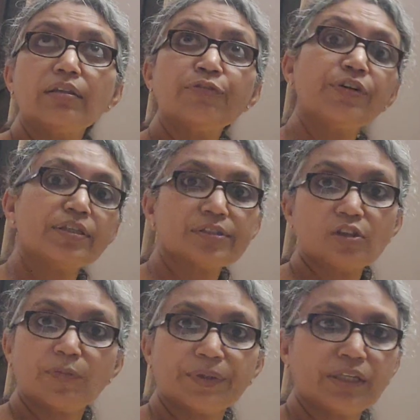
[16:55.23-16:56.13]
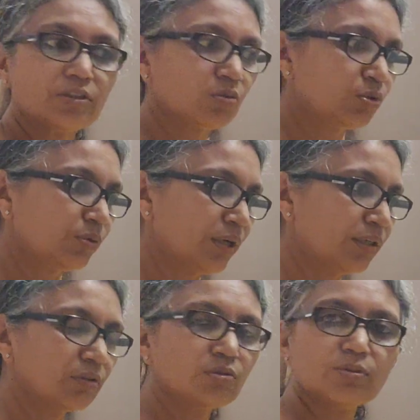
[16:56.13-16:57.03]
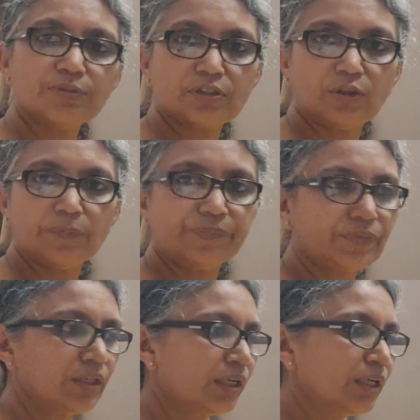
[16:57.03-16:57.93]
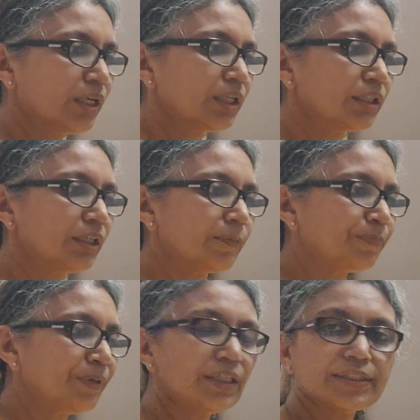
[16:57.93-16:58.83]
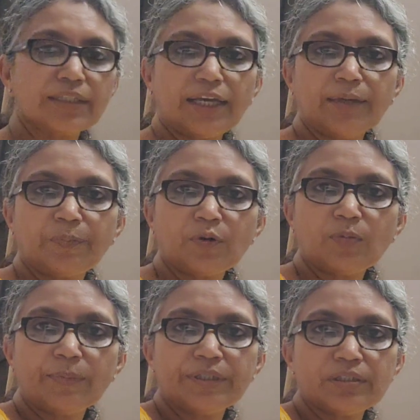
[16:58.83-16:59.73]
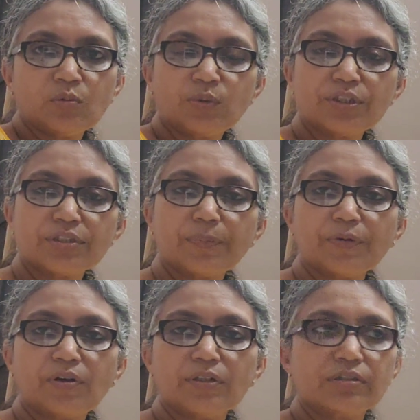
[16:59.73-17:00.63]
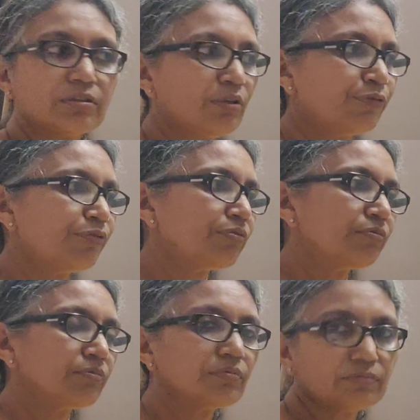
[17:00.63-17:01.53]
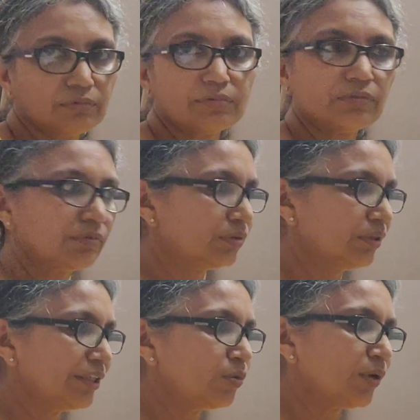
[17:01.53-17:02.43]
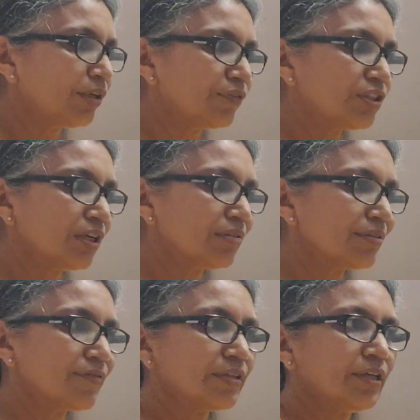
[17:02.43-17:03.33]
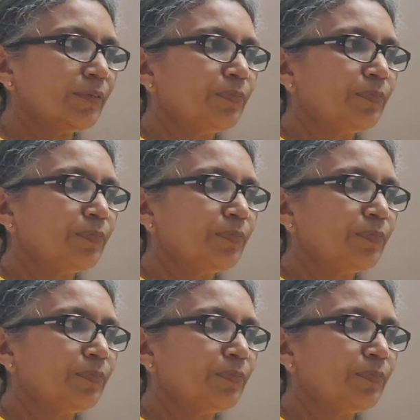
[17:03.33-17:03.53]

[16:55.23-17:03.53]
in the first topic I told you under Coulomb's law. Then P is the dipole moment, which is the product of any one of the charges of the